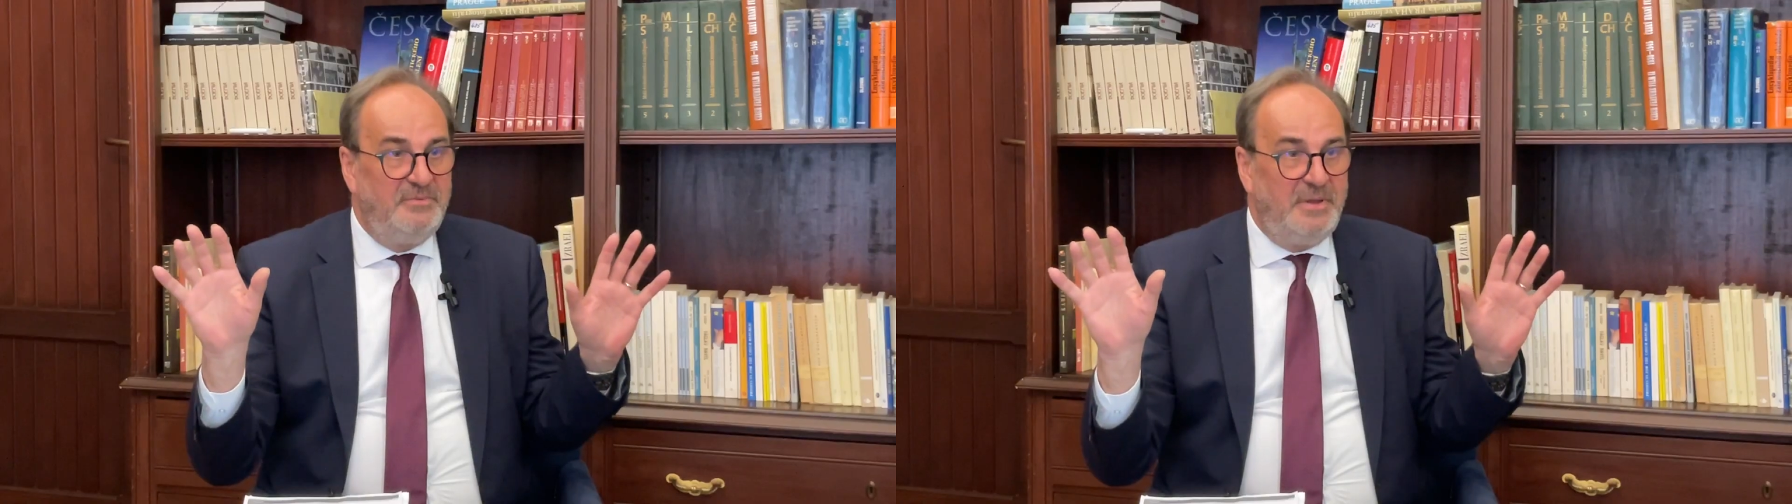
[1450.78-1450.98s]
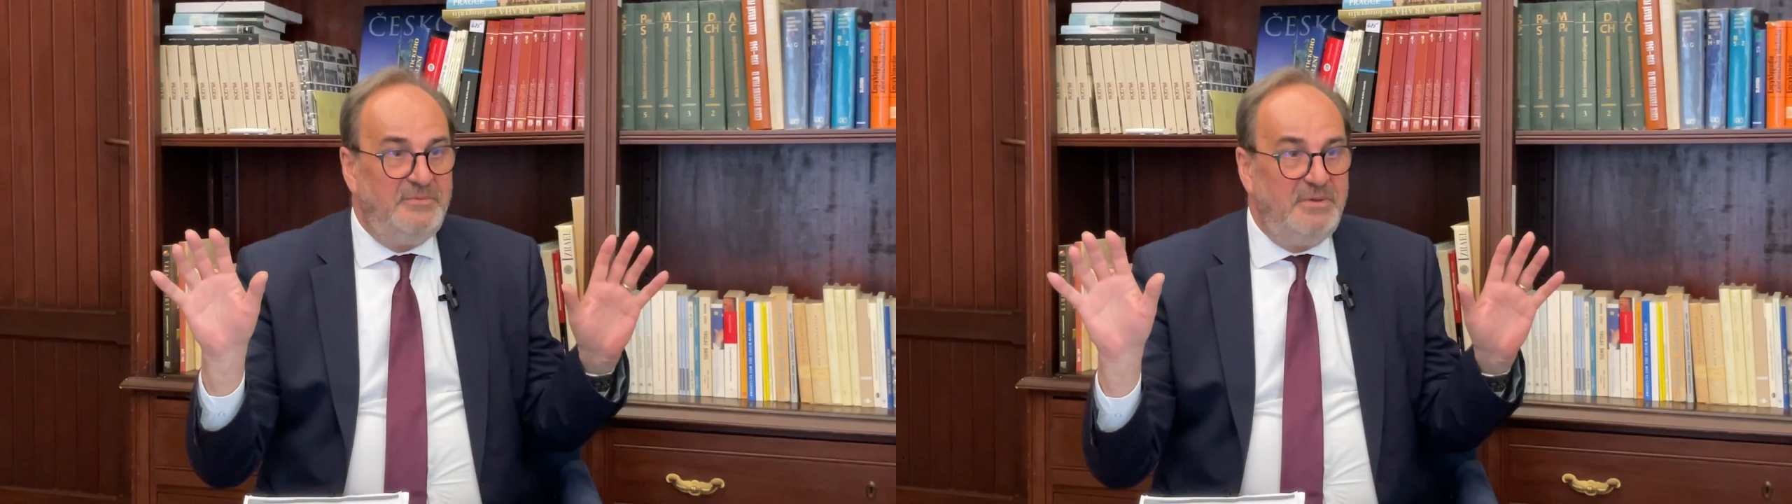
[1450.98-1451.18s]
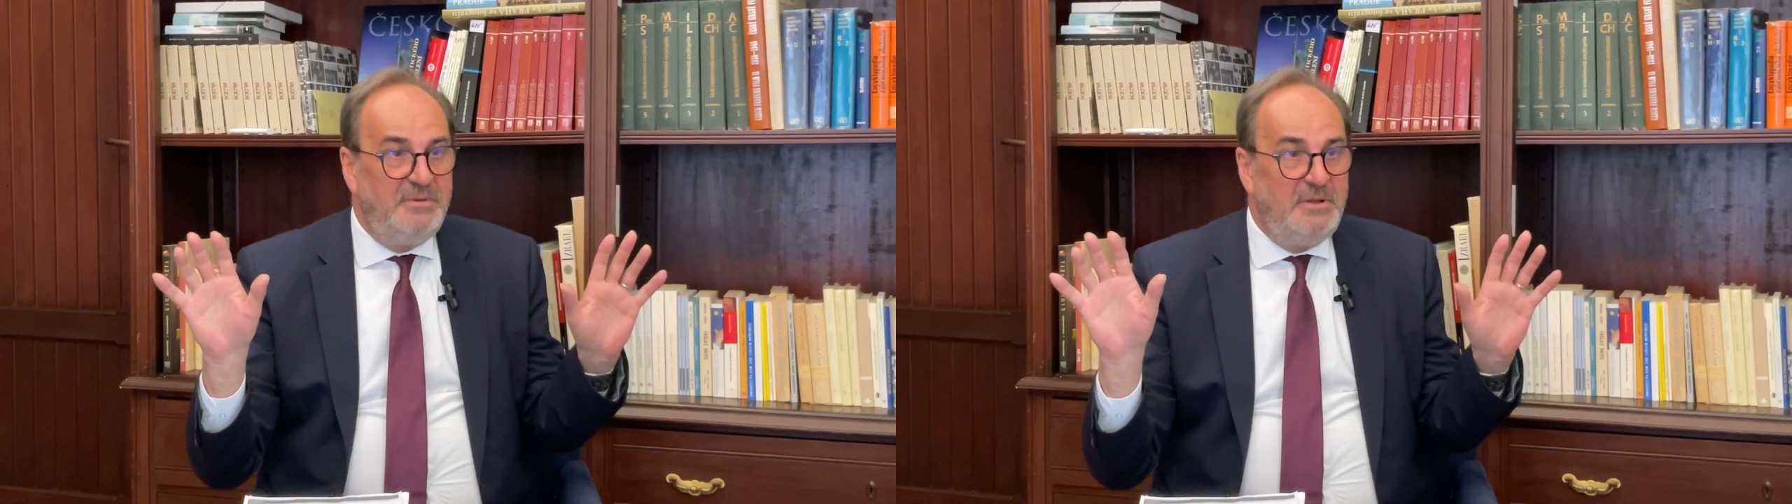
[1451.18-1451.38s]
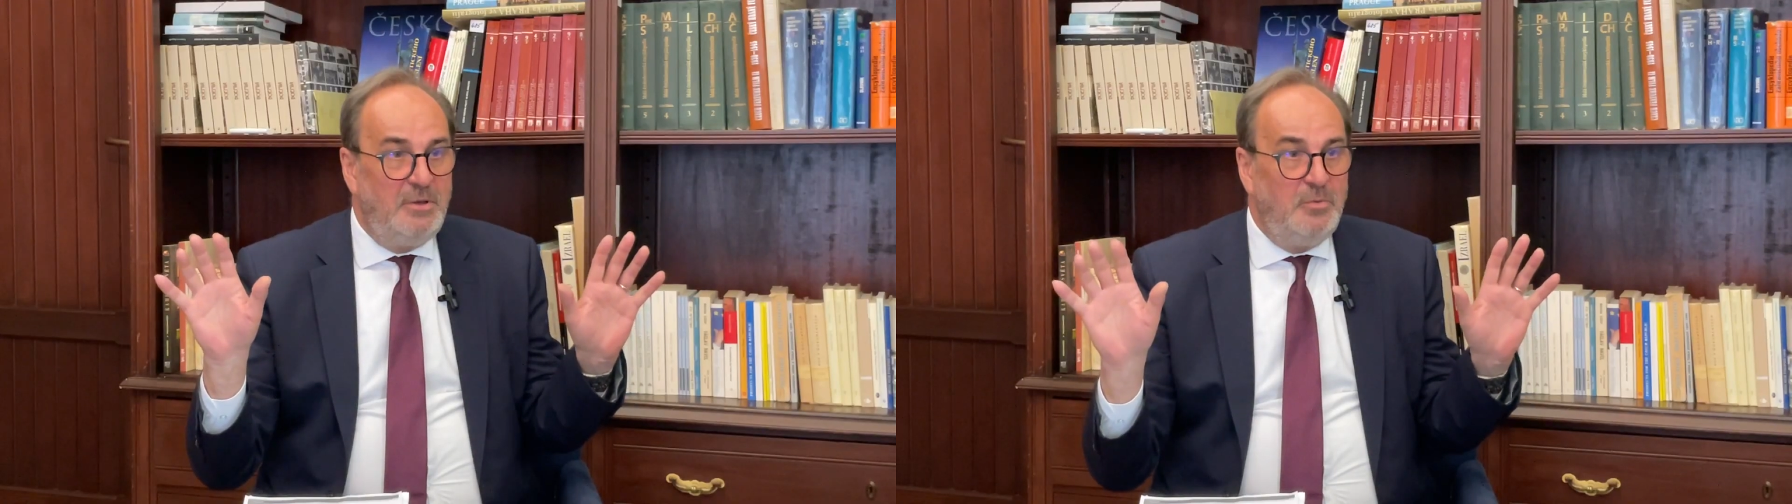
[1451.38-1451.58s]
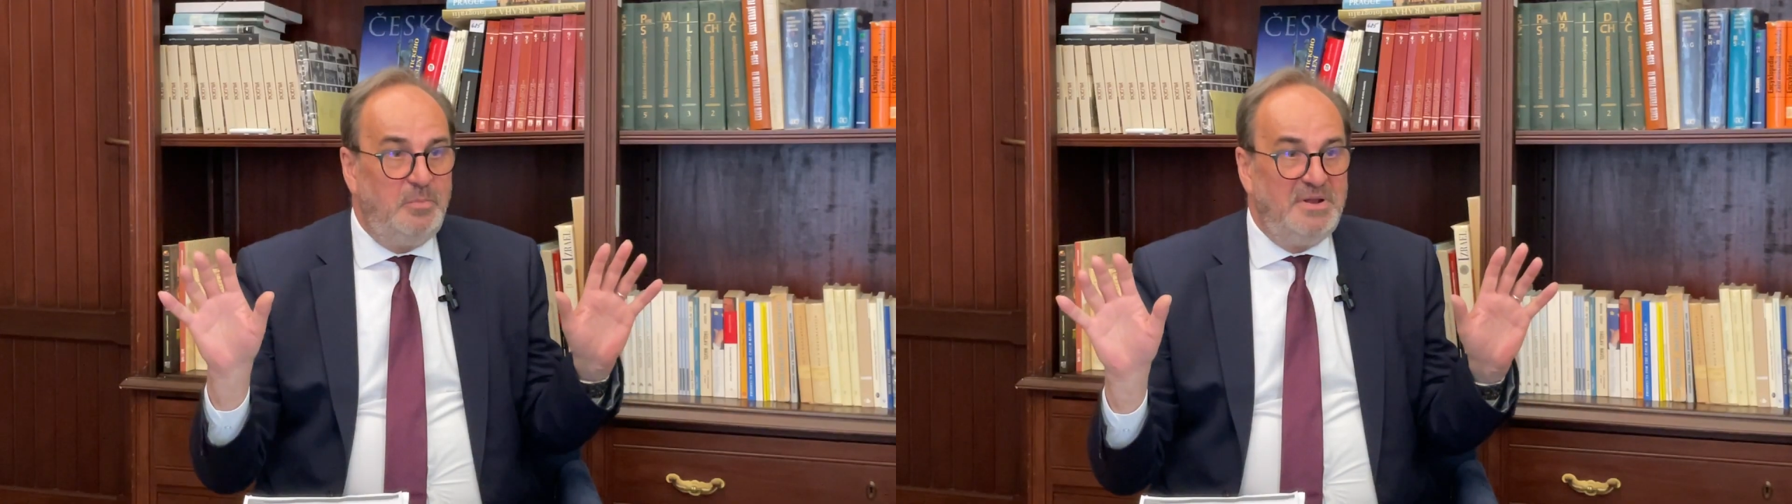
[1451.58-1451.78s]
When we will
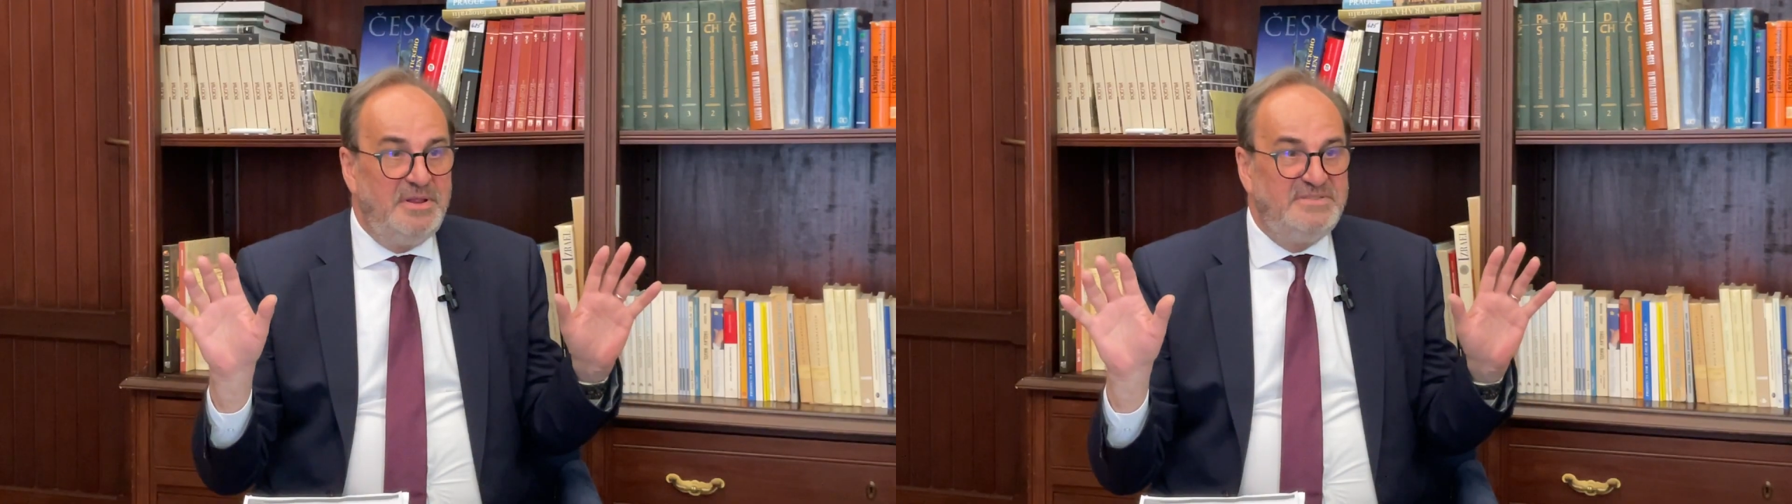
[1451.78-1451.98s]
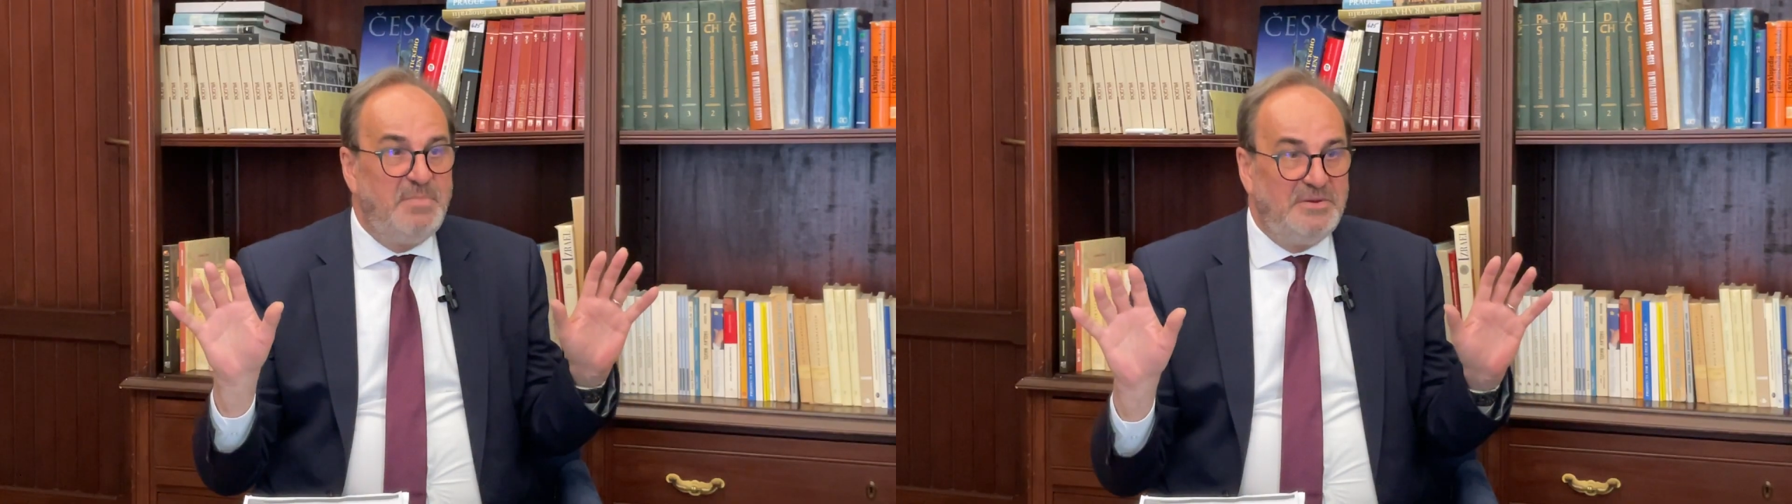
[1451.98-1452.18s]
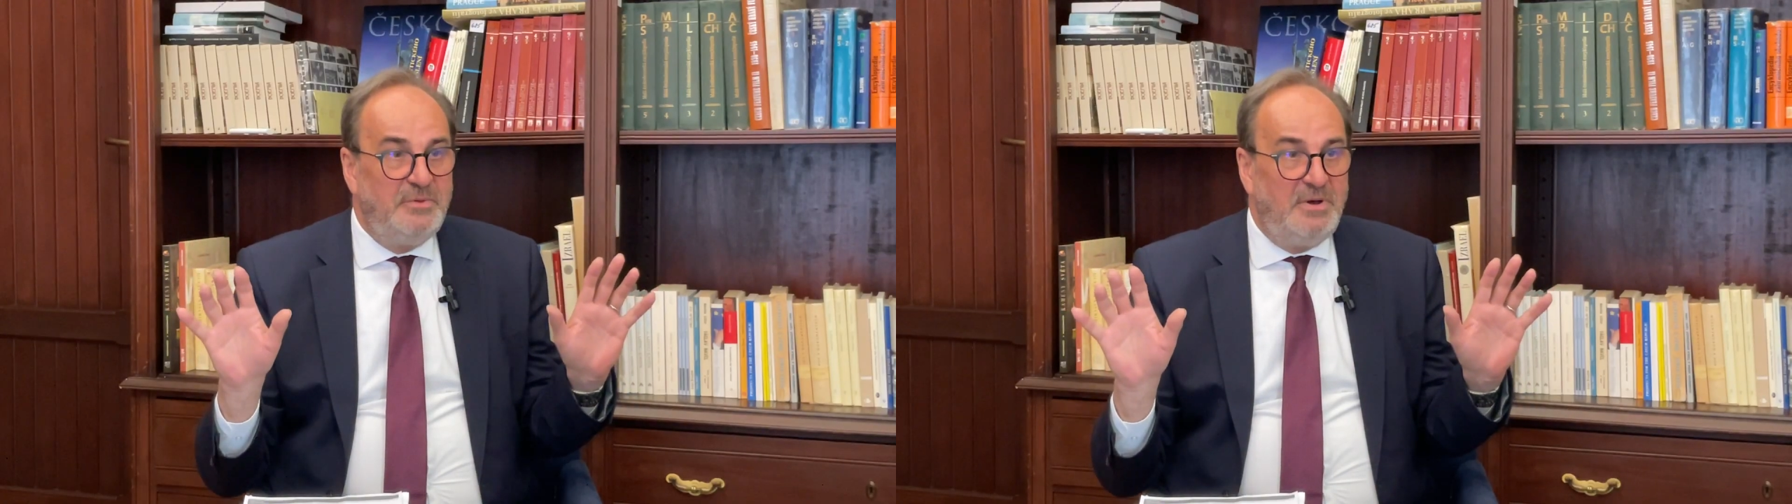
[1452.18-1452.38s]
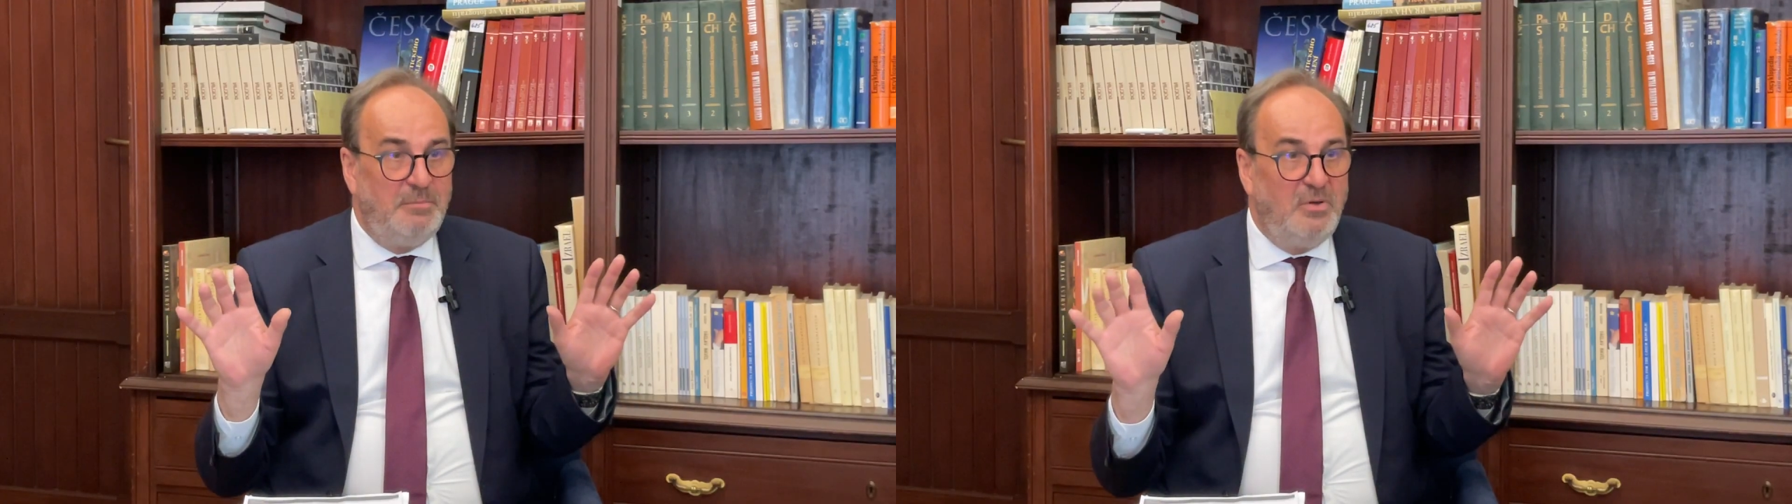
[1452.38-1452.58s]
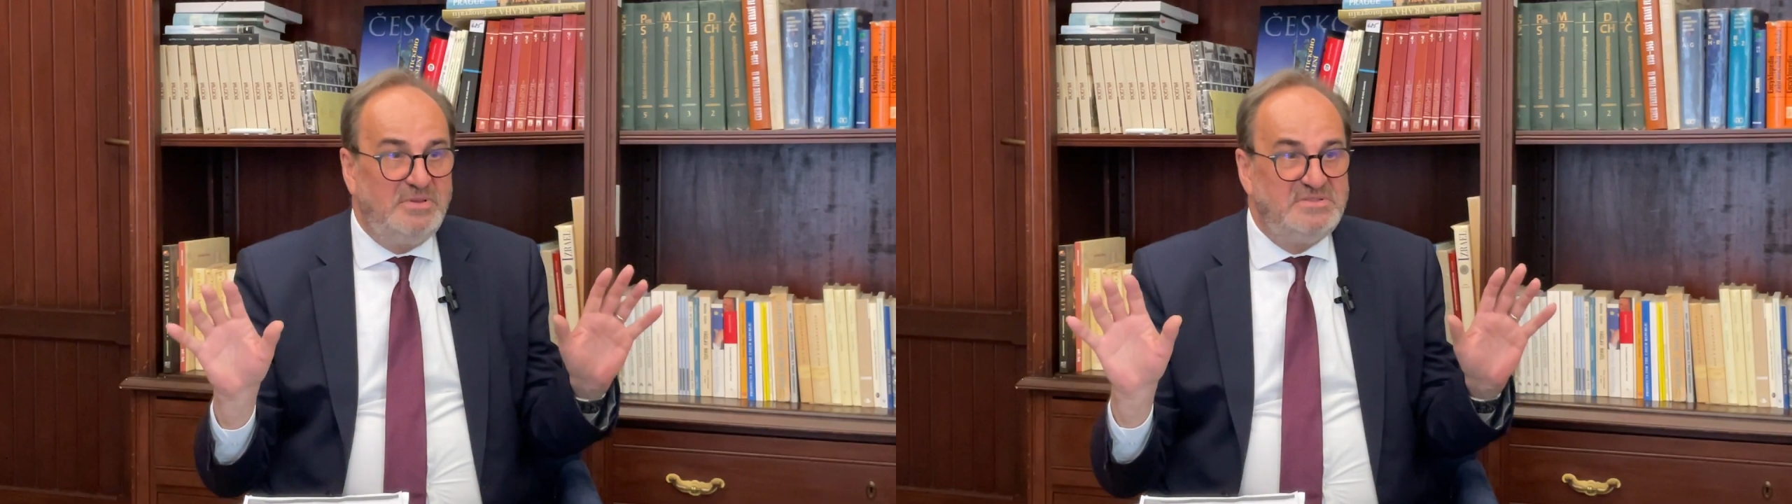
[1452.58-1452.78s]
open this Pandora
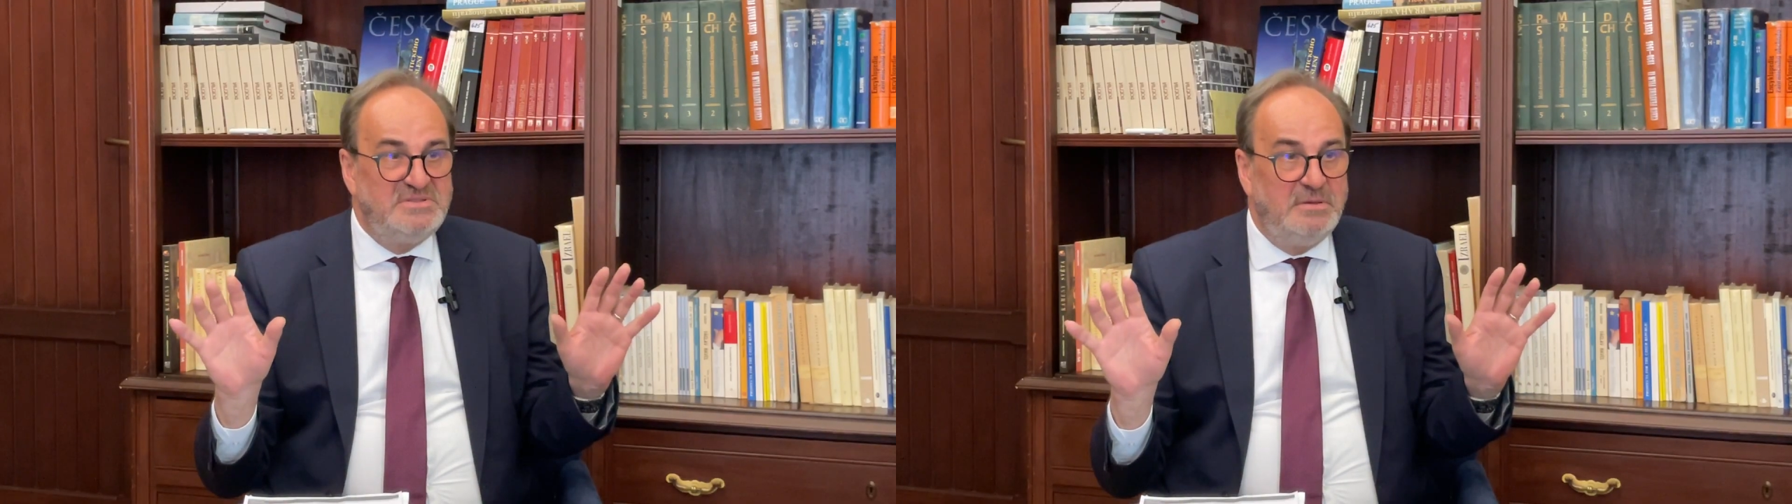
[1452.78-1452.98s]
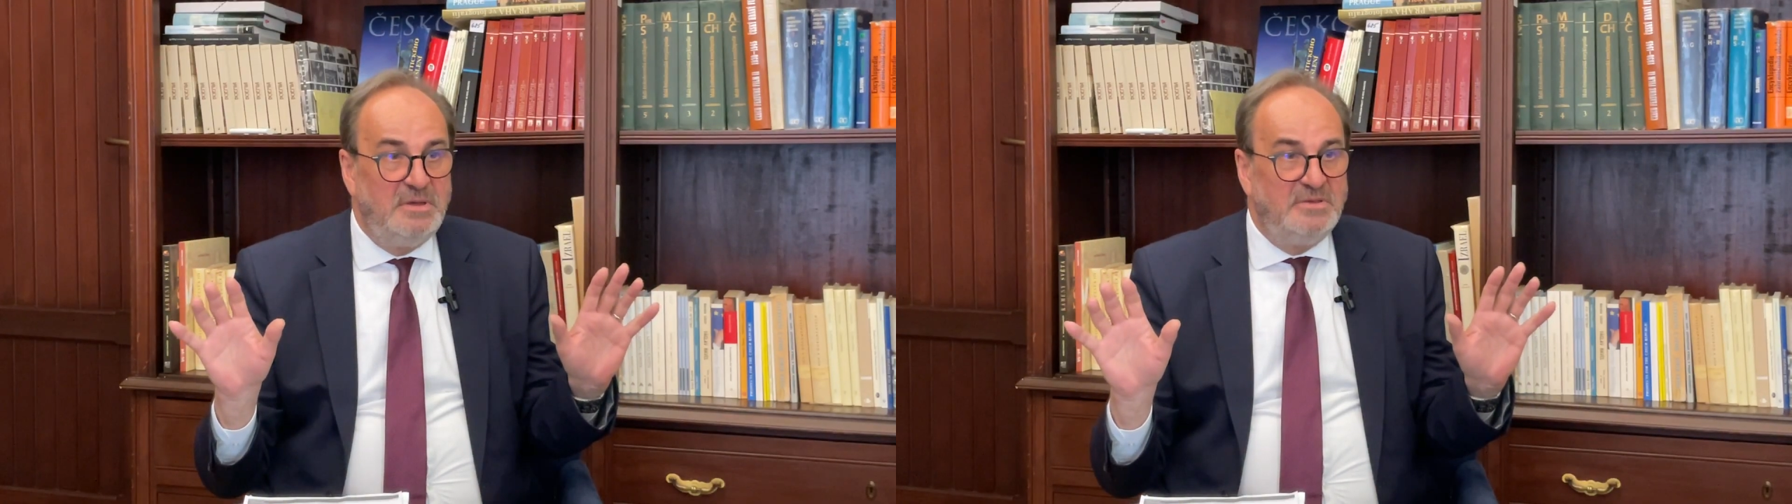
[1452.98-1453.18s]
box,